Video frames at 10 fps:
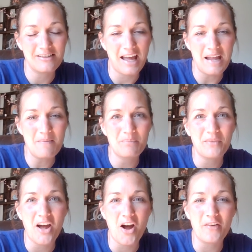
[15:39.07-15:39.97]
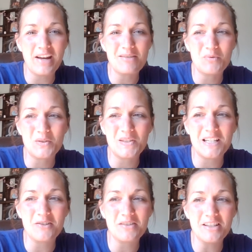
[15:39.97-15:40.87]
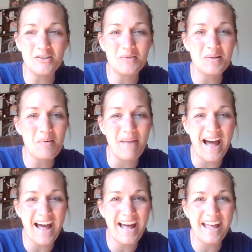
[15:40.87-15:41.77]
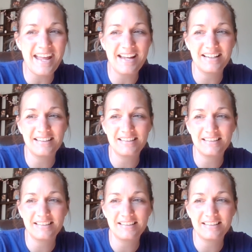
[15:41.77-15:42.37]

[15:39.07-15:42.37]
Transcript: Okay, all right, we'll see you soon. Bye.